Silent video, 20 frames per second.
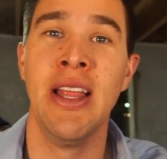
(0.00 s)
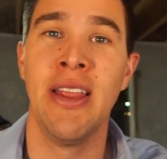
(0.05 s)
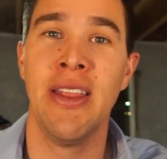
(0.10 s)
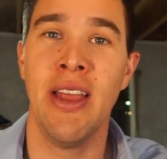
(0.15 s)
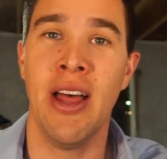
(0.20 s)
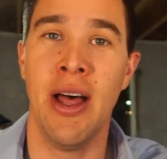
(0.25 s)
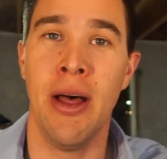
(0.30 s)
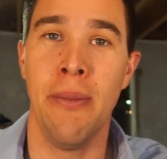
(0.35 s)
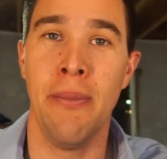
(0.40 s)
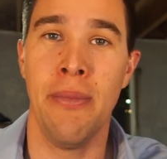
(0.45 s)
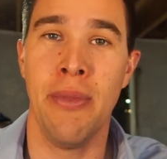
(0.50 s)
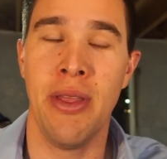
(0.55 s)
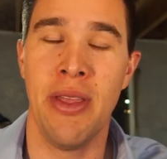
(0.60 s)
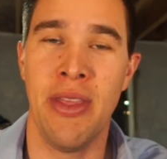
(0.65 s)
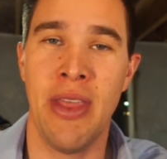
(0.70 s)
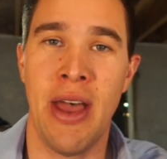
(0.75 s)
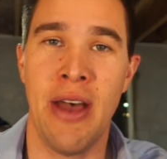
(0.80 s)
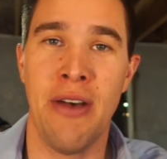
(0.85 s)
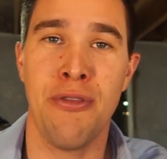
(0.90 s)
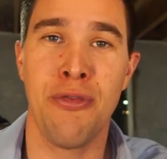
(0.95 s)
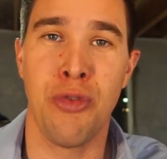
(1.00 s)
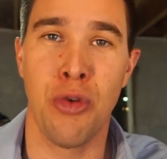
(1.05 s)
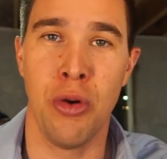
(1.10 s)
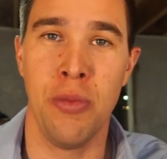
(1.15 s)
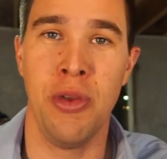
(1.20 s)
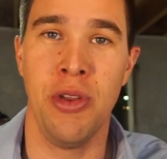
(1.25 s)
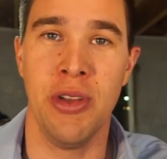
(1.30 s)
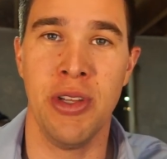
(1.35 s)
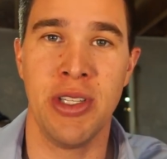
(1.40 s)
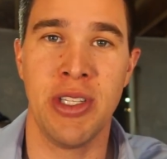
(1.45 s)
um, that
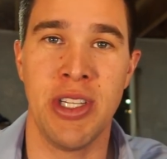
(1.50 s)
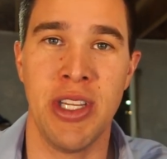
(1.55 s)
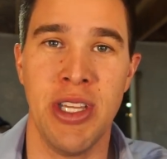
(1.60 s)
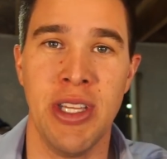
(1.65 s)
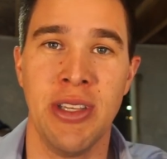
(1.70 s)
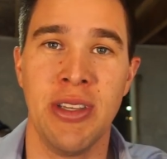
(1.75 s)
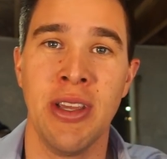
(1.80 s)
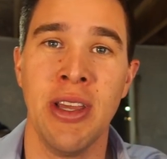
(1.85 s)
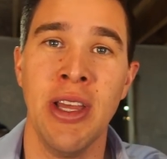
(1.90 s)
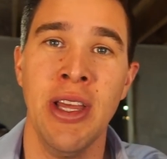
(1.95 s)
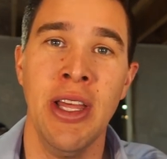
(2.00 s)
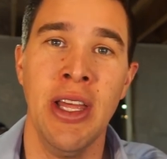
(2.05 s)
formula sheet.